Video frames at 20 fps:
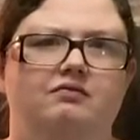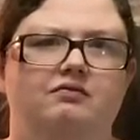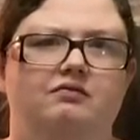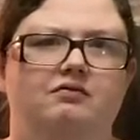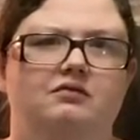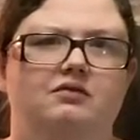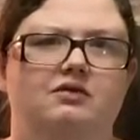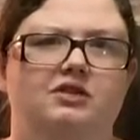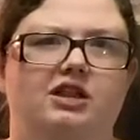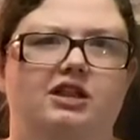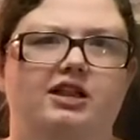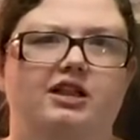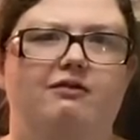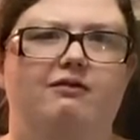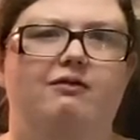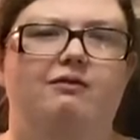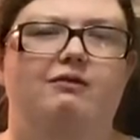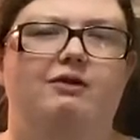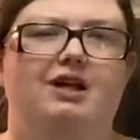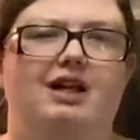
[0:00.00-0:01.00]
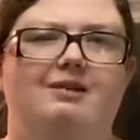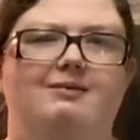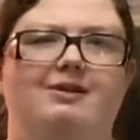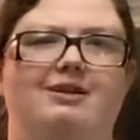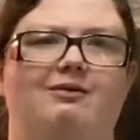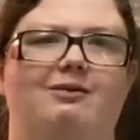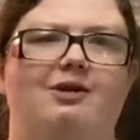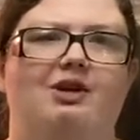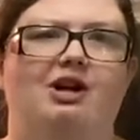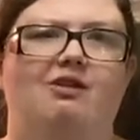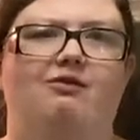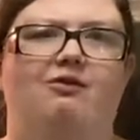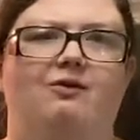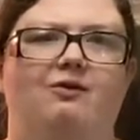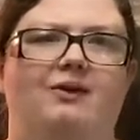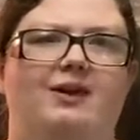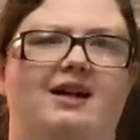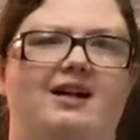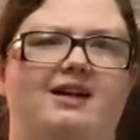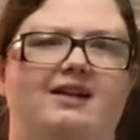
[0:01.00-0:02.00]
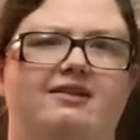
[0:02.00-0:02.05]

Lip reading: So you have to be a little bit careful with that.